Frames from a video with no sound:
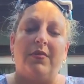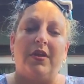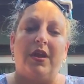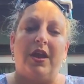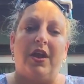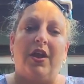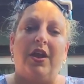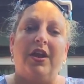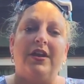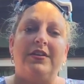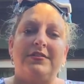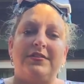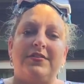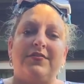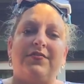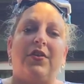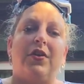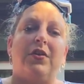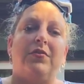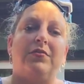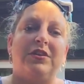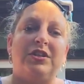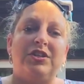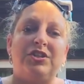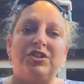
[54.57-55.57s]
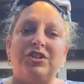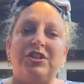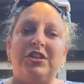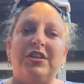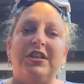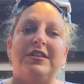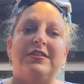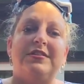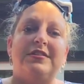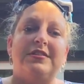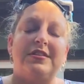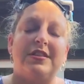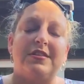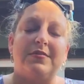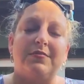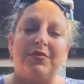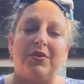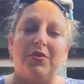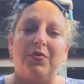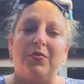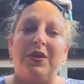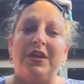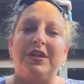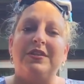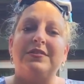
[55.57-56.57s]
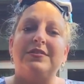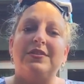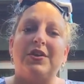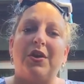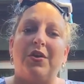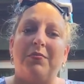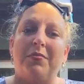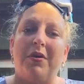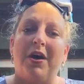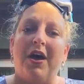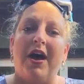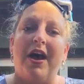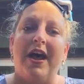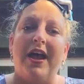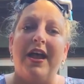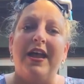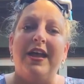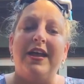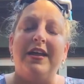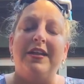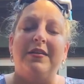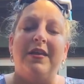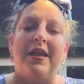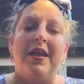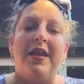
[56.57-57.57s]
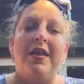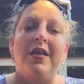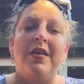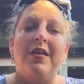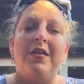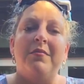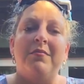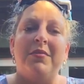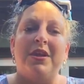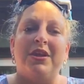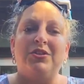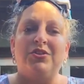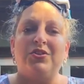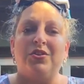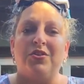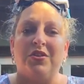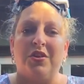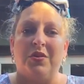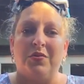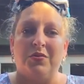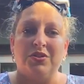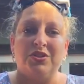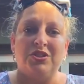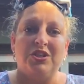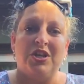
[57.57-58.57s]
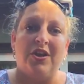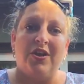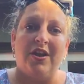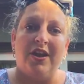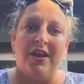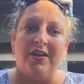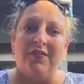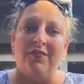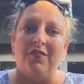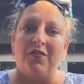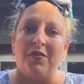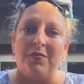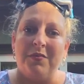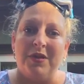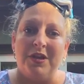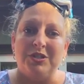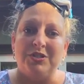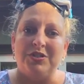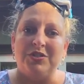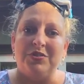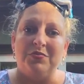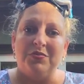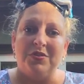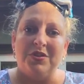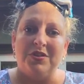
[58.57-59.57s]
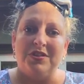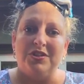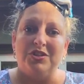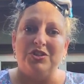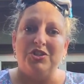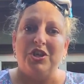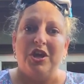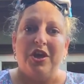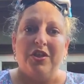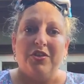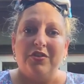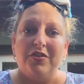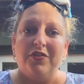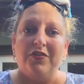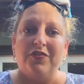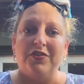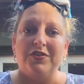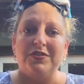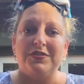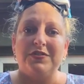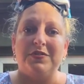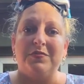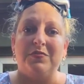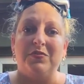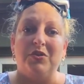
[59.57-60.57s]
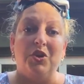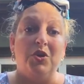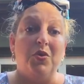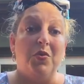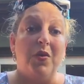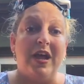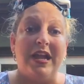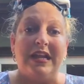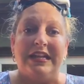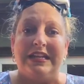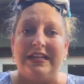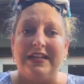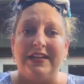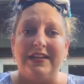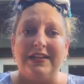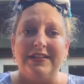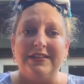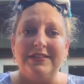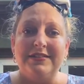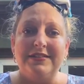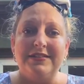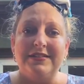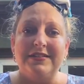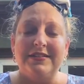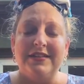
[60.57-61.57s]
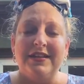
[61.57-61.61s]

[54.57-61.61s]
areas of our region as the weeks go by, and make sure that we're sharing information with each other for some new ideas.